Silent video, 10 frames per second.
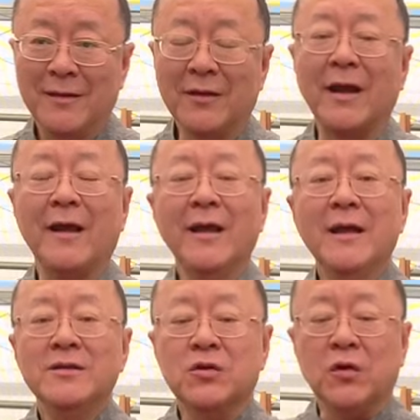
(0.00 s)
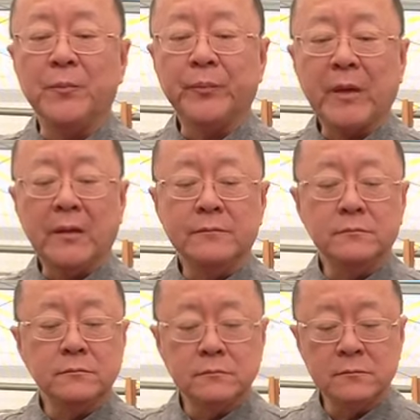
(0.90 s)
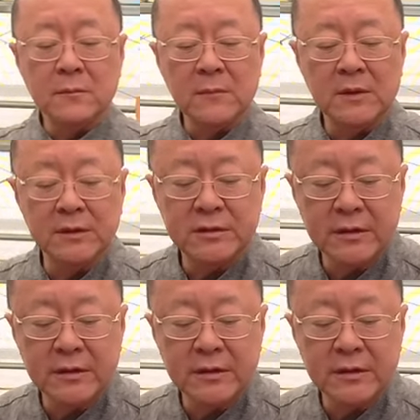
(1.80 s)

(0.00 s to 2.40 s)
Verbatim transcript: Okay, so this